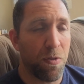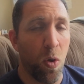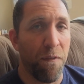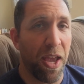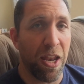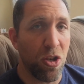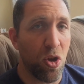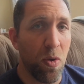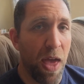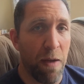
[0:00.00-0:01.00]
So if I can
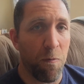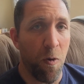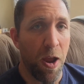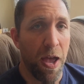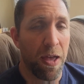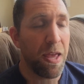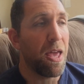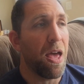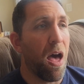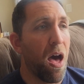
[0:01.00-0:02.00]
do that for you,
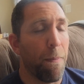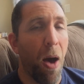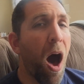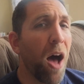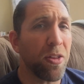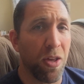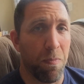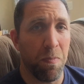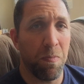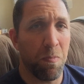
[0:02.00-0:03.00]
awesome.